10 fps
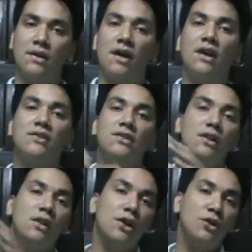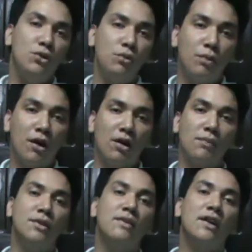until a new
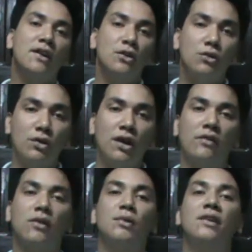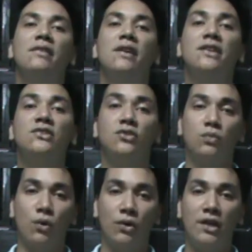parliament and a new government is
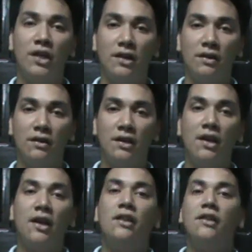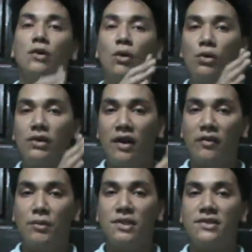sworn in. The old
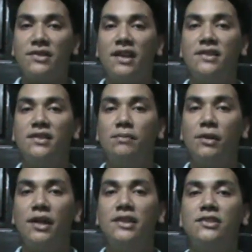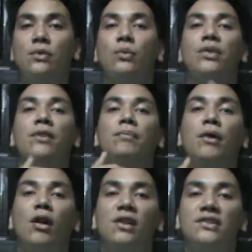government stays in place with the
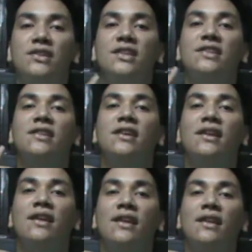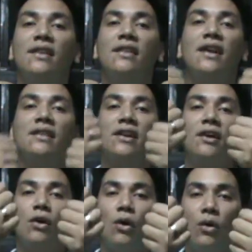policies that
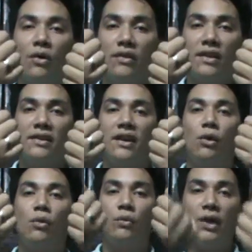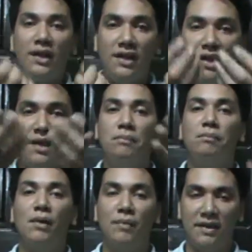they already
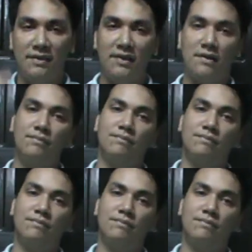implemented.